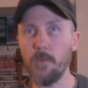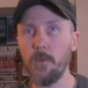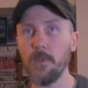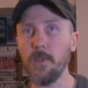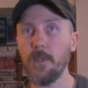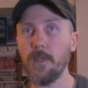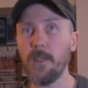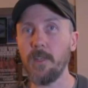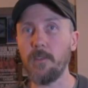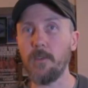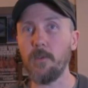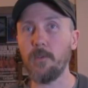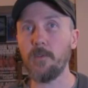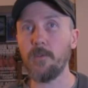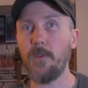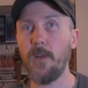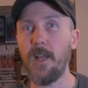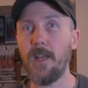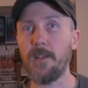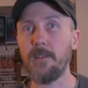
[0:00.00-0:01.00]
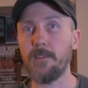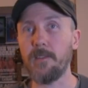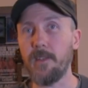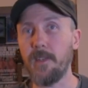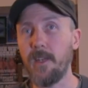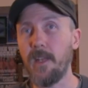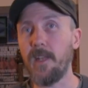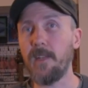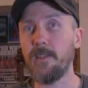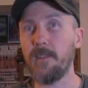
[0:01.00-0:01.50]
we'll look at those files
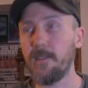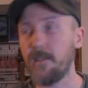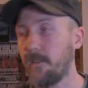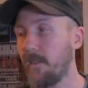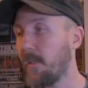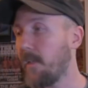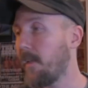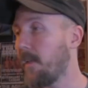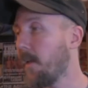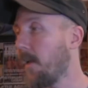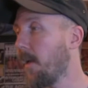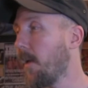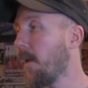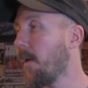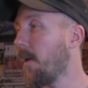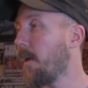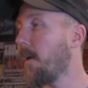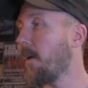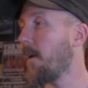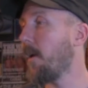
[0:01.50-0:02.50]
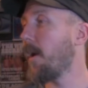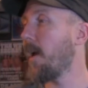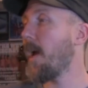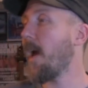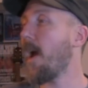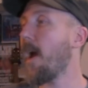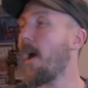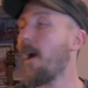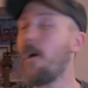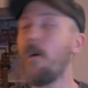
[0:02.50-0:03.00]
and kind of see
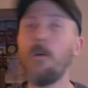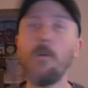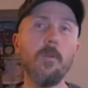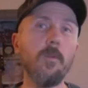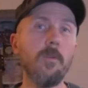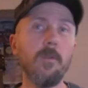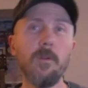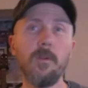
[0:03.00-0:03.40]
how,